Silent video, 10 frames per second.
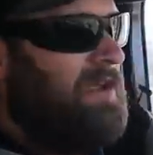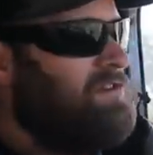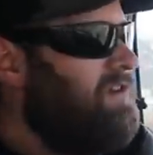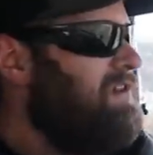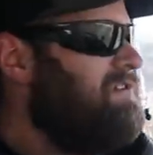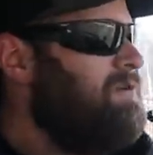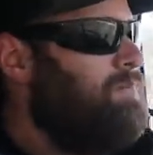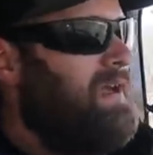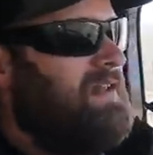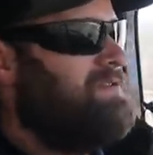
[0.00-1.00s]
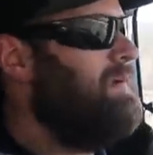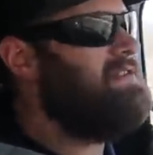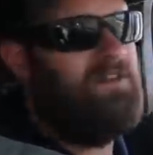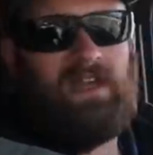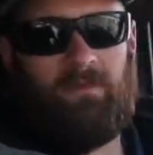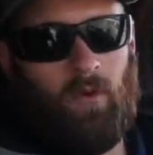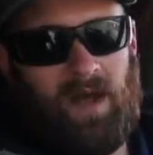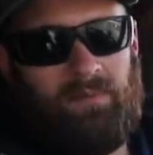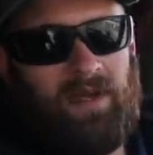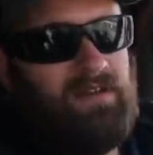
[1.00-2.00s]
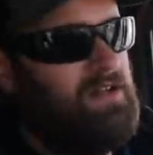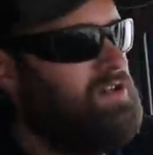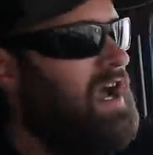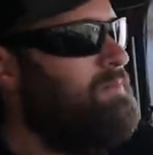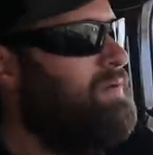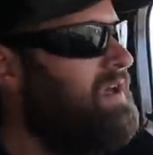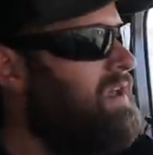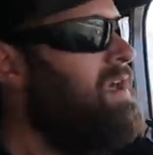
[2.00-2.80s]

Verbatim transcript: there's only two pits. Basically, you have a wet pit and a dry pit,